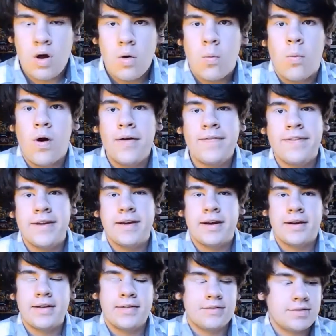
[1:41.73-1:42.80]
one thing I
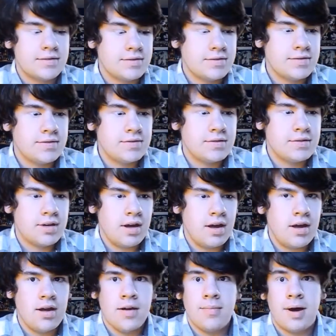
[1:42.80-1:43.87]
didn't
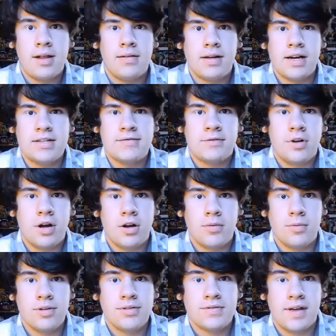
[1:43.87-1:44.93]
say in my last vlog
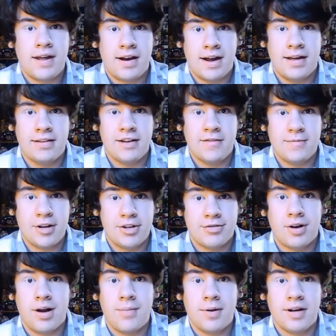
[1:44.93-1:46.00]
was that I left my
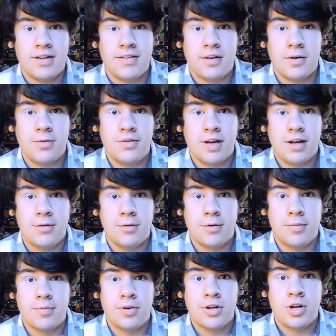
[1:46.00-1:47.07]
tripod at the hotel
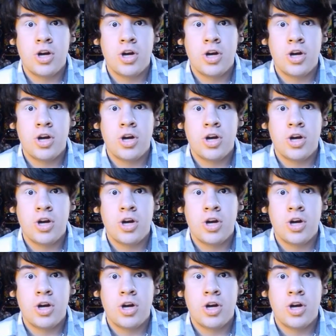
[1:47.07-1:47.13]
room.